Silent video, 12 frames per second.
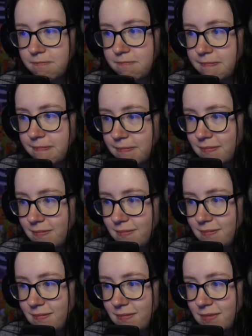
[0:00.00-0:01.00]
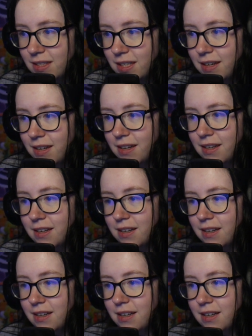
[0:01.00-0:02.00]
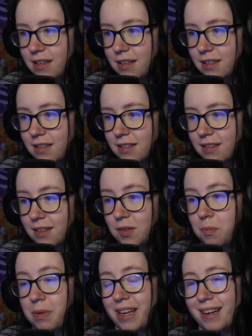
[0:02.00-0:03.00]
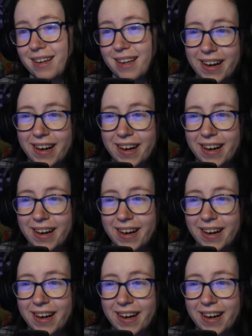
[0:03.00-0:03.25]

The, dark, the, little blink.